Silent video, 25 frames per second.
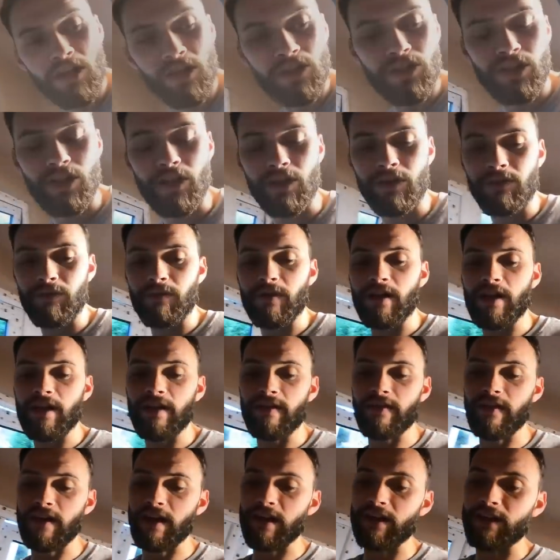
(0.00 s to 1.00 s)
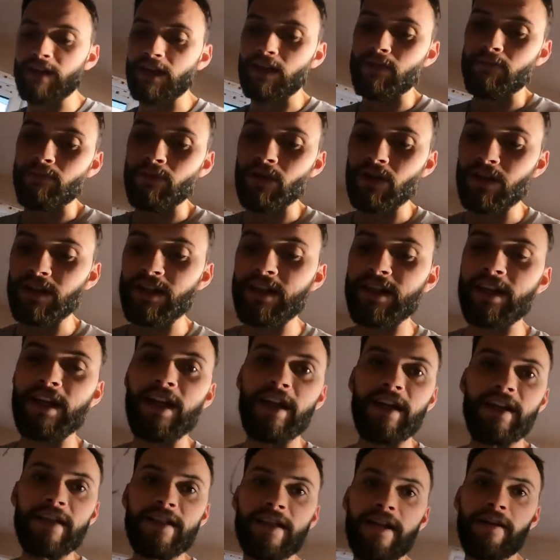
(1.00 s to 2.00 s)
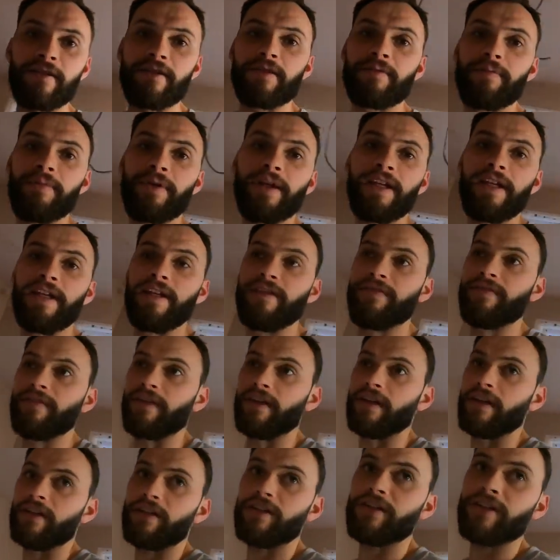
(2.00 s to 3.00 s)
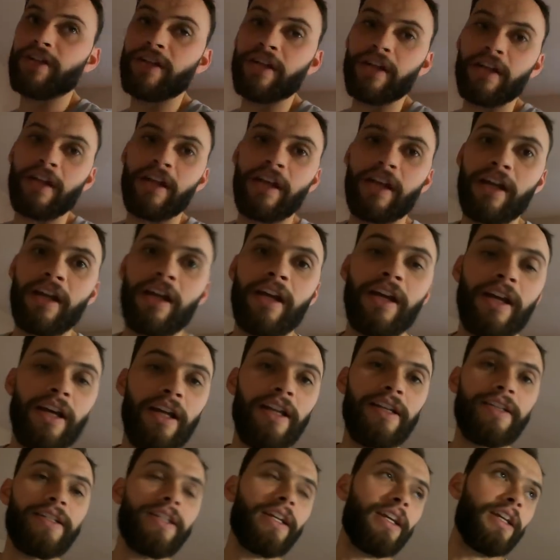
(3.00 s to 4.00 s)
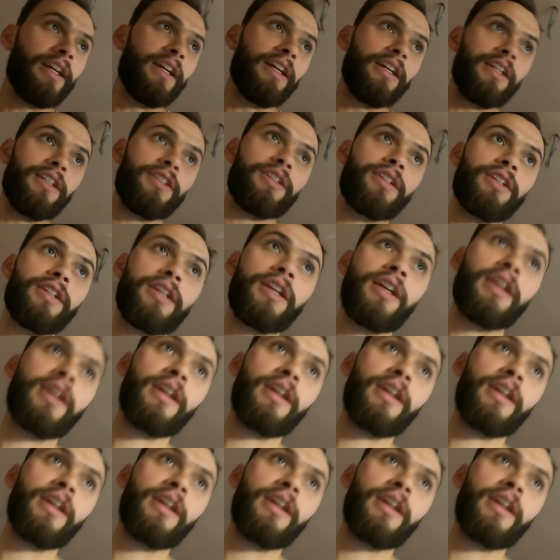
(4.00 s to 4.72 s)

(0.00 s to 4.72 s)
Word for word: so uh, that is it. My set is now completely finished. I'd say it's